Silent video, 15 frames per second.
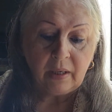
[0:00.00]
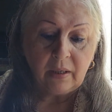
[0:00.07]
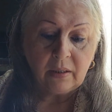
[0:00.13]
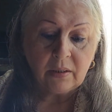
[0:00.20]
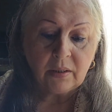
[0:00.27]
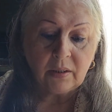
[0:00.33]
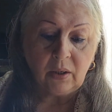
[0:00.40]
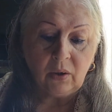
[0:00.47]

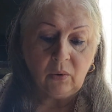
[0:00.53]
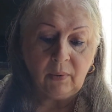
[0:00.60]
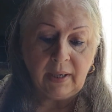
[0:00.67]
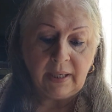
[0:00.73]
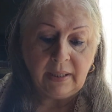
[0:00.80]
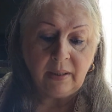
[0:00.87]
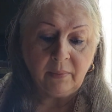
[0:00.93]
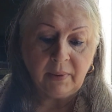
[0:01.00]
So
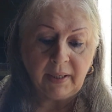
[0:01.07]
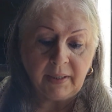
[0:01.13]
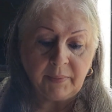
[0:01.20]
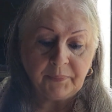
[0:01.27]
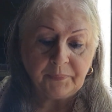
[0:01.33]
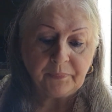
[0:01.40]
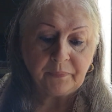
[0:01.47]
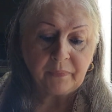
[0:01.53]
anyway,
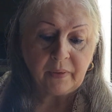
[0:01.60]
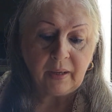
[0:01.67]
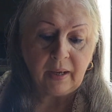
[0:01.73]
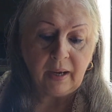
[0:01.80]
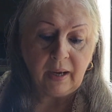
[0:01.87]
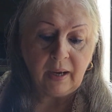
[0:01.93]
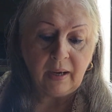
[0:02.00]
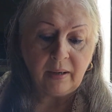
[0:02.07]

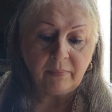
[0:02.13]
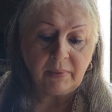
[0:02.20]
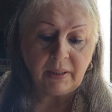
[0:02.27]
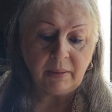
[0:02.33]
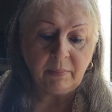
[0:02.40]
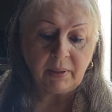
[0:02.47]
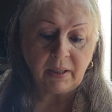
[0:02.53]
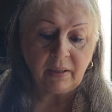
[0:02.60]
in
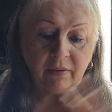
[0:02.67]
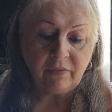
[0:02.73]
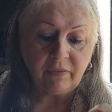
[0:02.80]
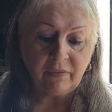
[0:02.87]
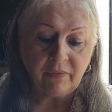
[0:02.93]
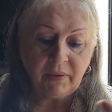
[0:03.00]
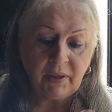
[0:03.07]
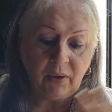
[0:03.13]
the middle of
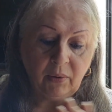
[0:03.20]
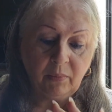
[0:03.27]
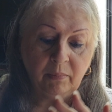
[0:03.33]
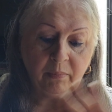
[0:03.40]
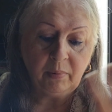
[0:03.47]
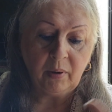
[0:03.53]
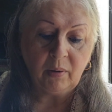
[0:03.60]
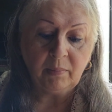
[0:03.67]

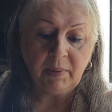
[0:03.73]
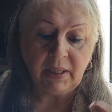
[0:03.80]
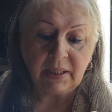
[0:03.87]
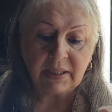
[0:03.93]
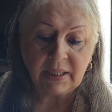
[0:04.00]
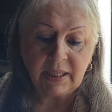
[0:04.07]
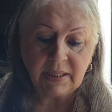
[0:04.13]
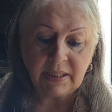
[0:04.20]
all being
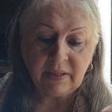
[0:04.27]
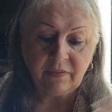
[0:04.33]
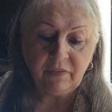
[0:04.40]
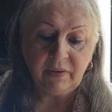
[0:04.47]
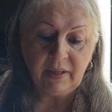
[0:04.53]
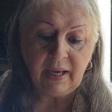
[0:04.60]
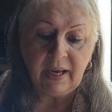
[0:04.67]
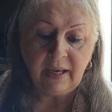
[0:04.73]
tested for
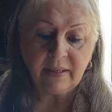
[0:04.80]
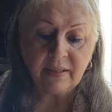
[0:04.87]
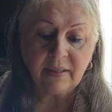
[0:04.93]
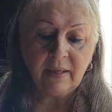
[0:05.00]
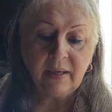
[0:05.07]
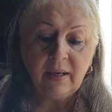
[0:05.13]
that,